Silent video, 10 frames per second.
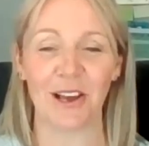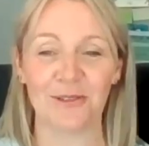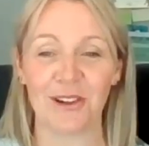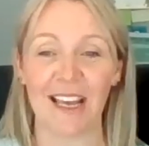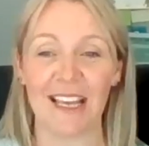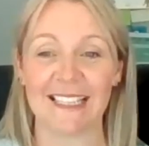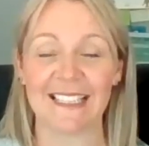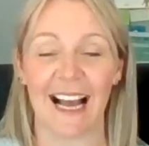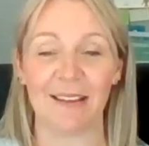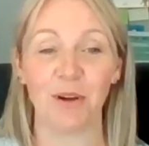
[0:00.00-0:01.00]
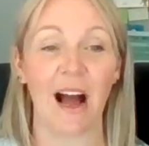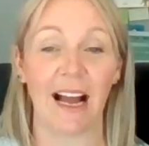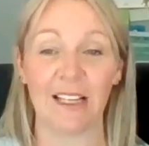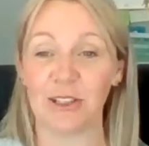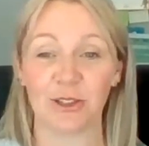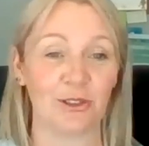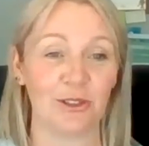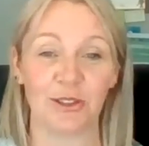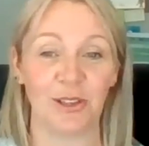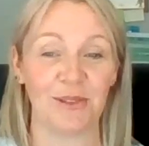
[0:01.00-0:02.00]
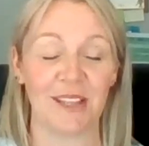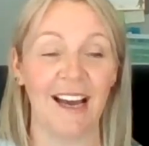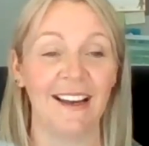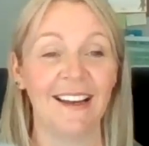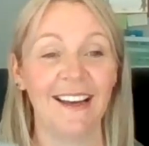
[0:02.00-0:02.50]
so great, but I just couldn't do that.